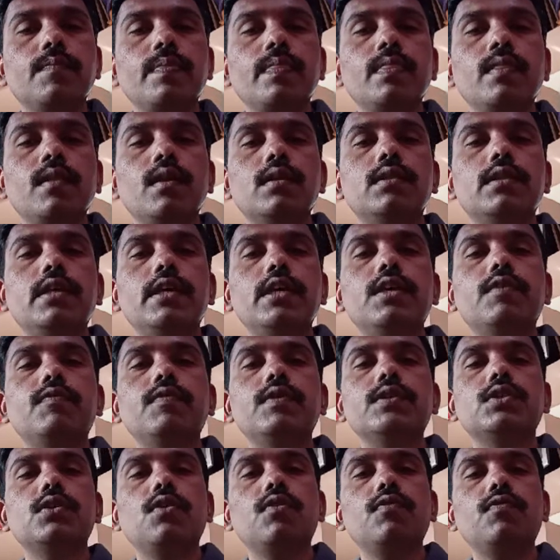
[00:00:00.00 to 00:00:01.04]
the equation
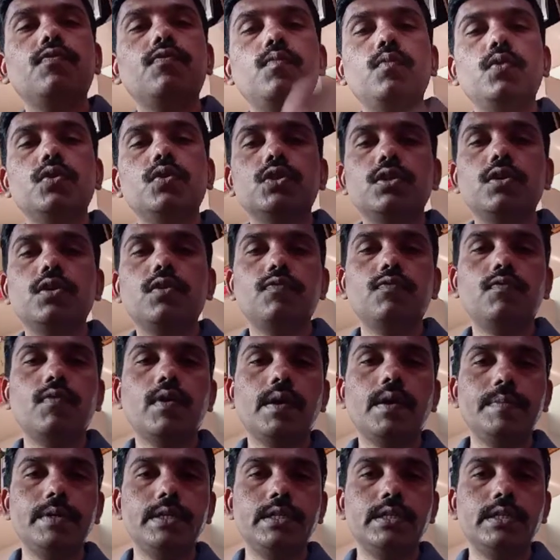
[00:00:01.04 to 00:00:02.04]
of motion of vibrating